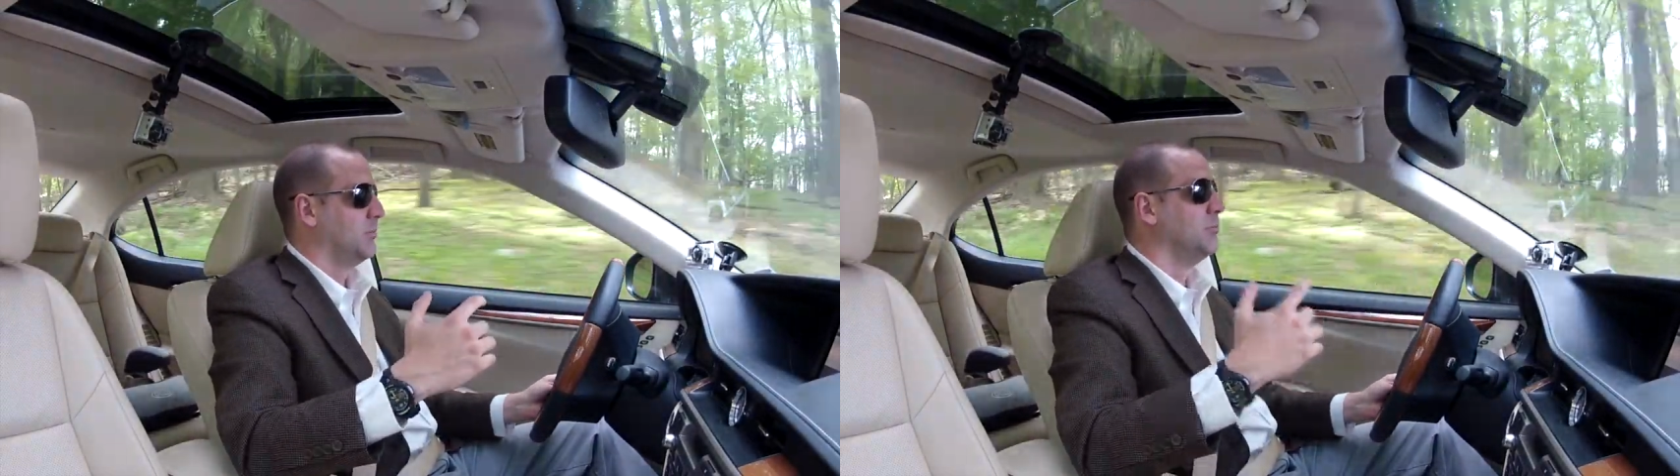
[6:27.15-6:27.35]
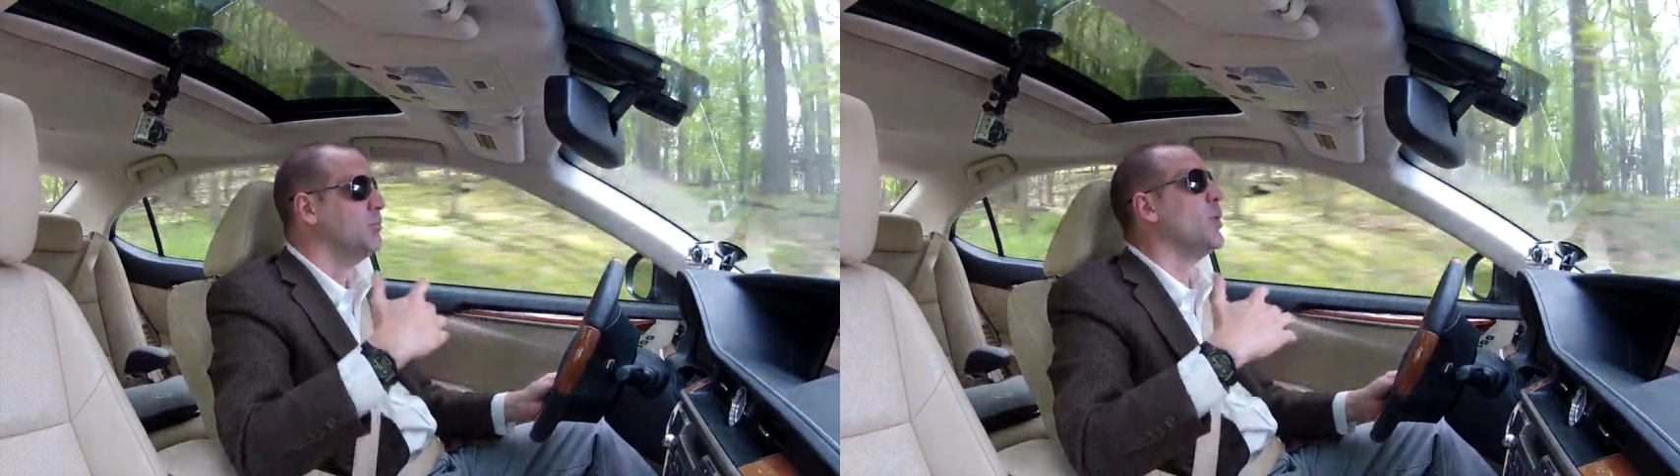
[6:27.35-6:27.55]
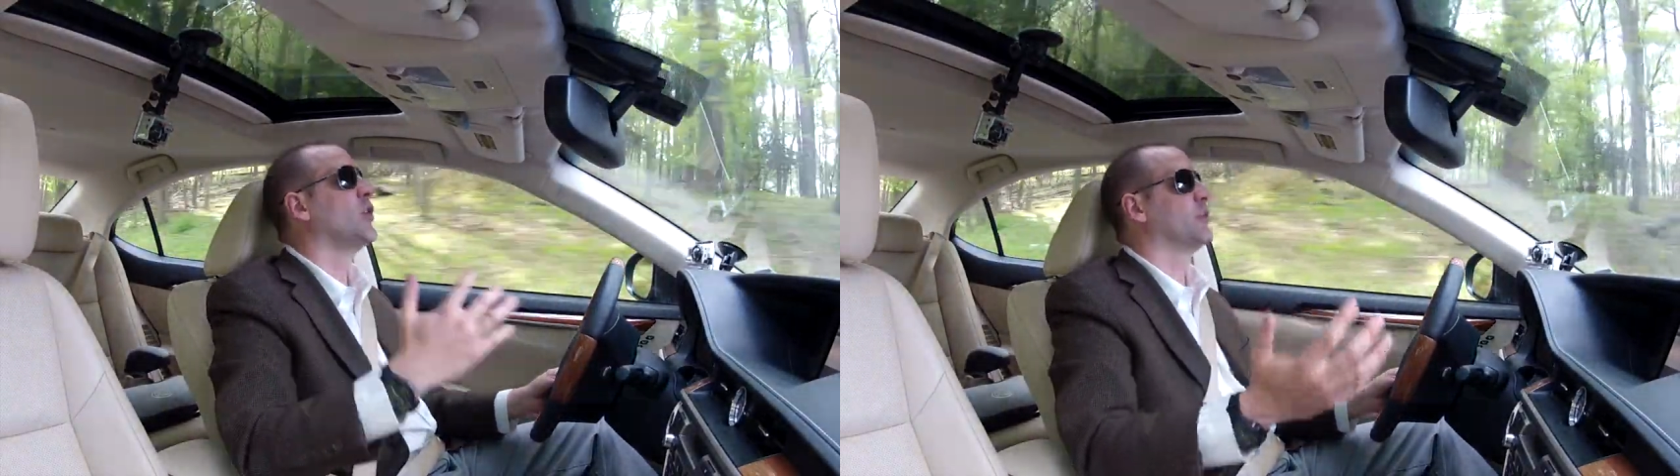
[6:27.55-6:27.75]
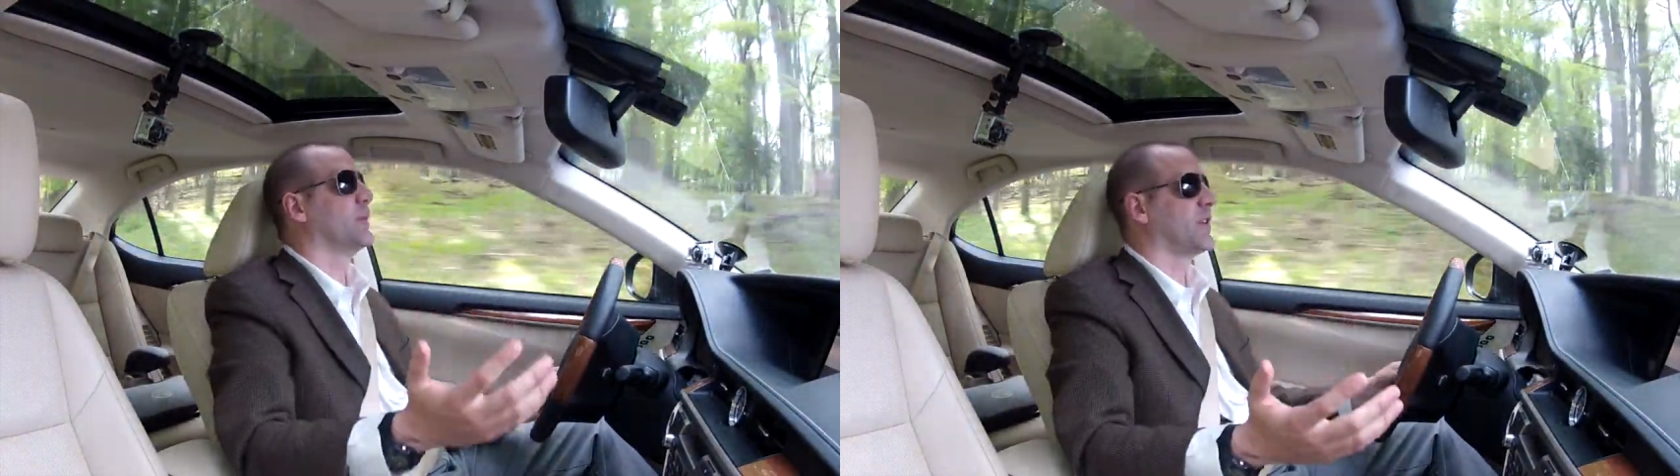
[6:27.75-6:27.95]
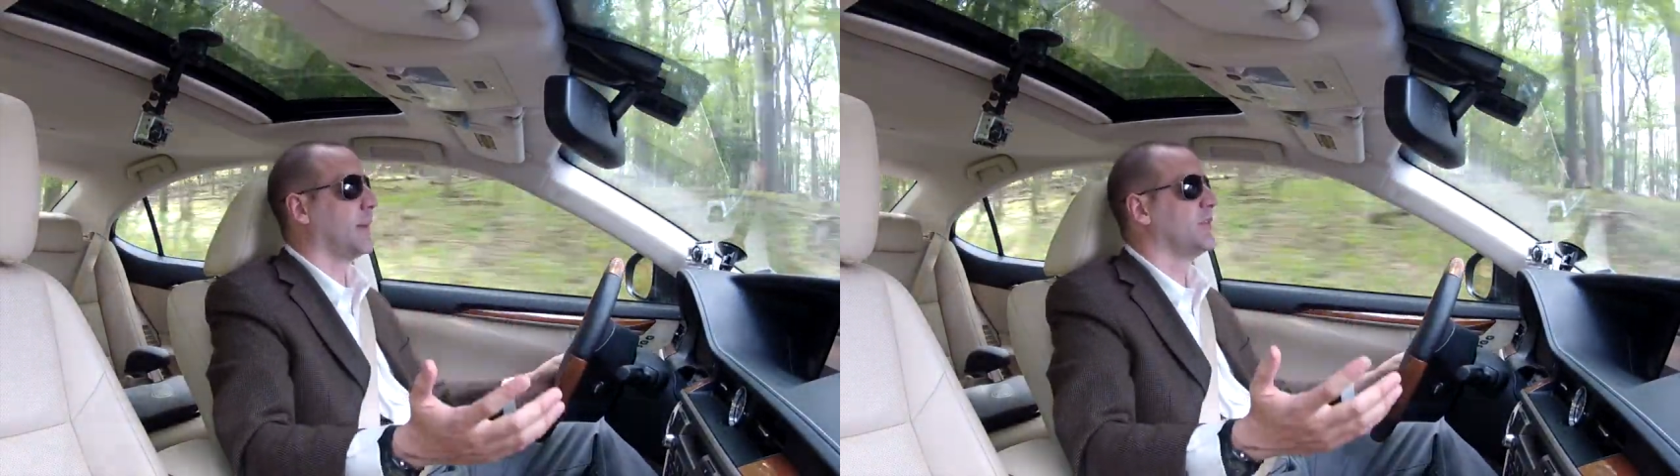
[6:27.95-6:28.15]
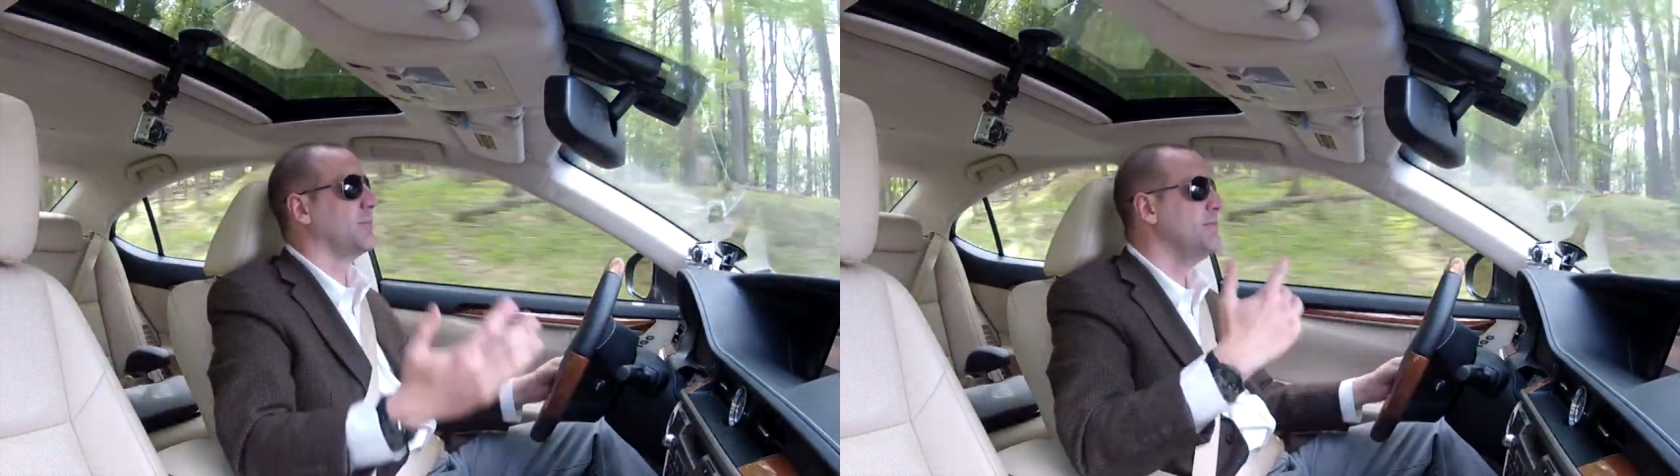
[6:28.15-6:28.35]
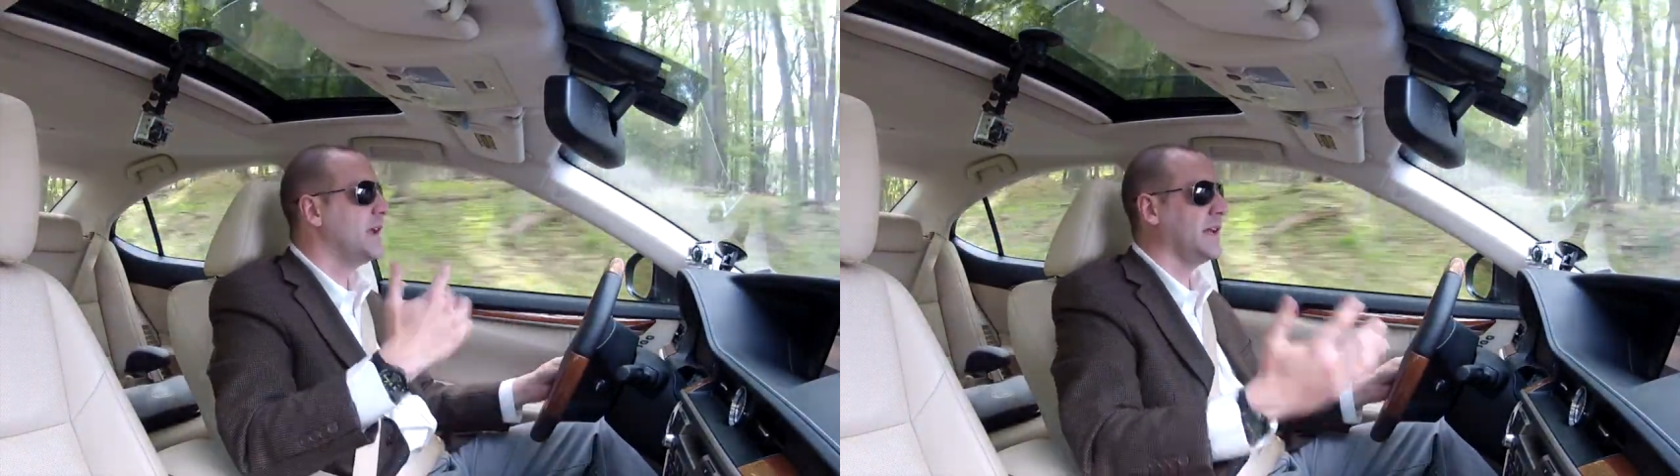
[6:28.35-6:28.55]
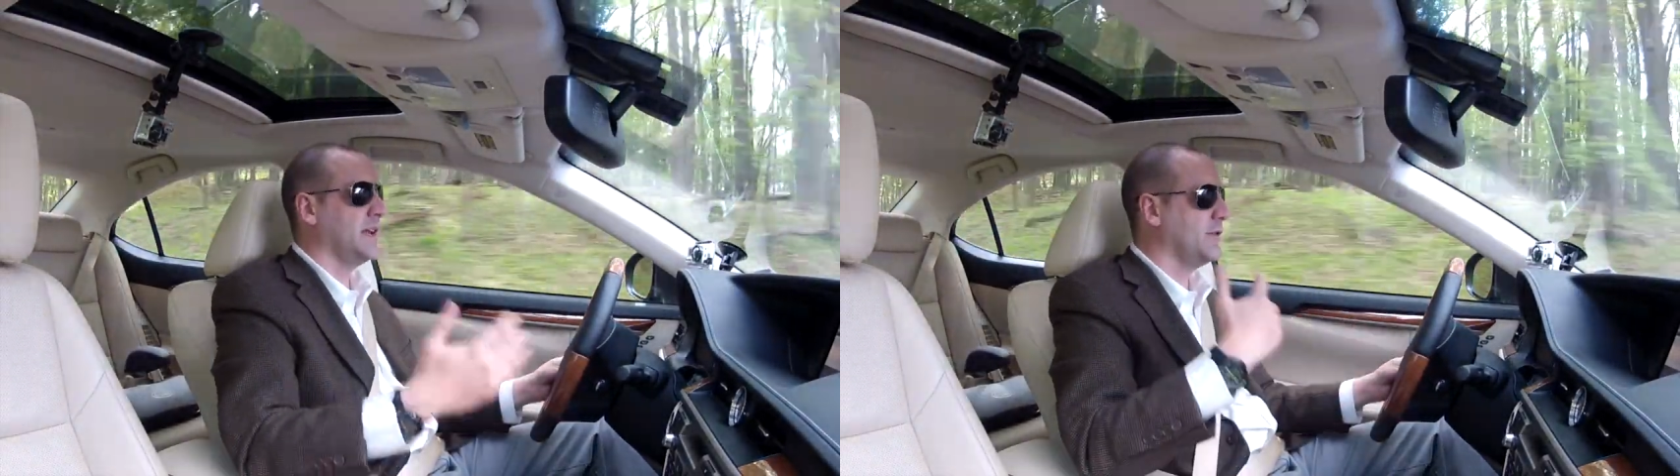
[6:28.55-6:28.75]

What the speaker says: multiple times a minute